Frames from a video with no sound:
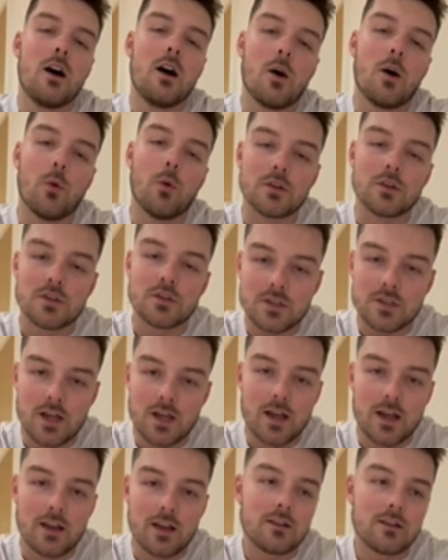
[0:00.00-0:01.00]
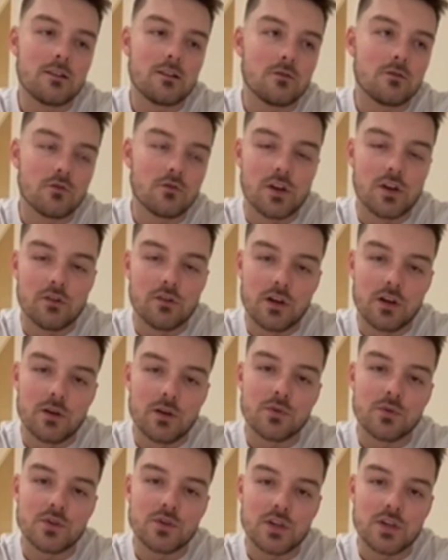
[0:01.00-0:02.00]
I want to say really, really
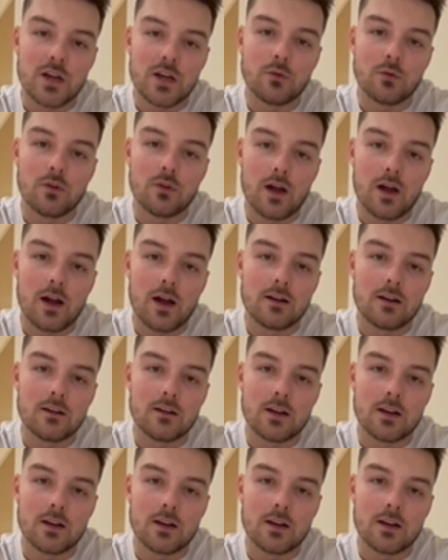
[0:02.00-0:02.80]
appreciate all of that.